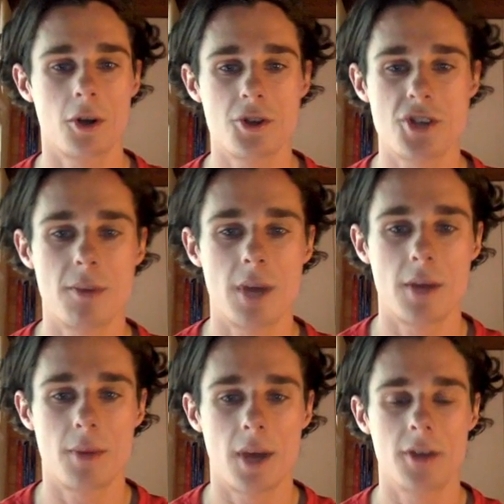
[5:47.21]
Got
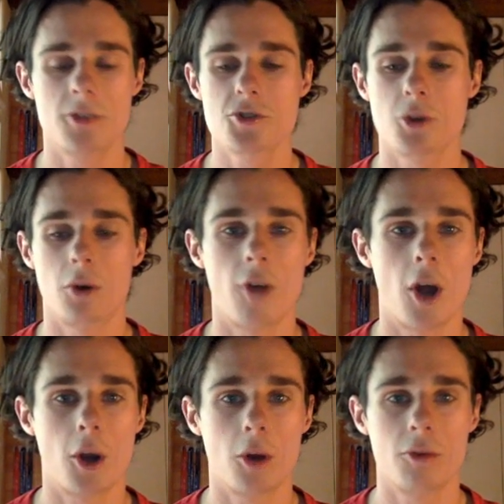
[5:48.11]
DPP. Saw a
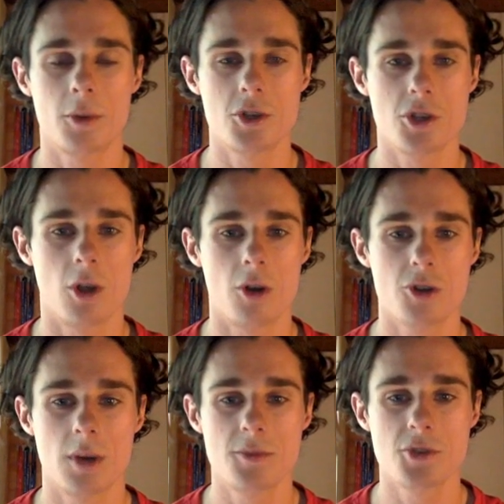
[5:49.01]
photo of him on
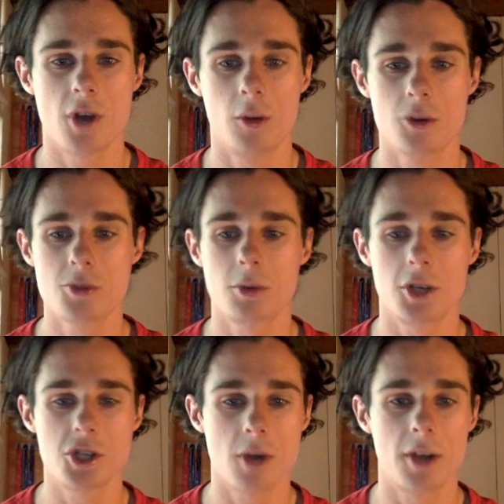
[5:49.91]
Geelong's website. Looks
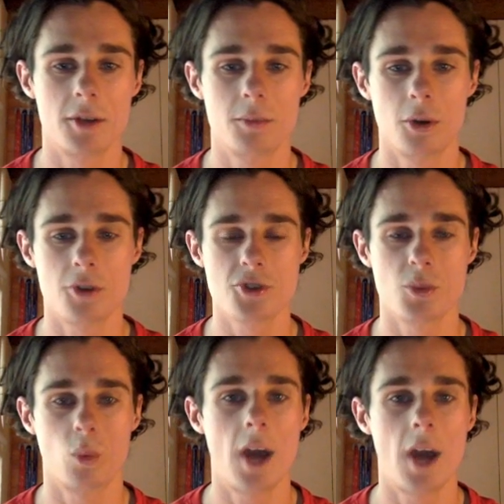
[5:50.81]
pretty shredded. Put on
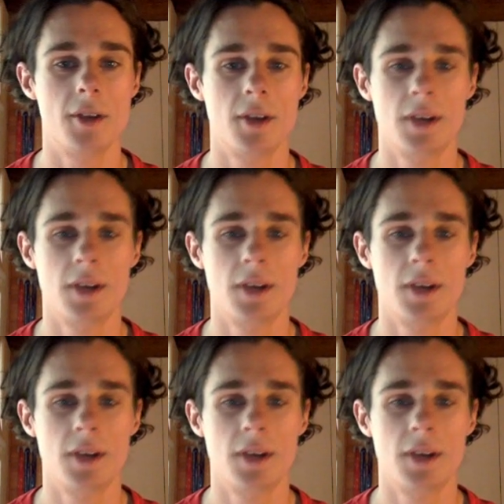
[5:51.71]
some weight.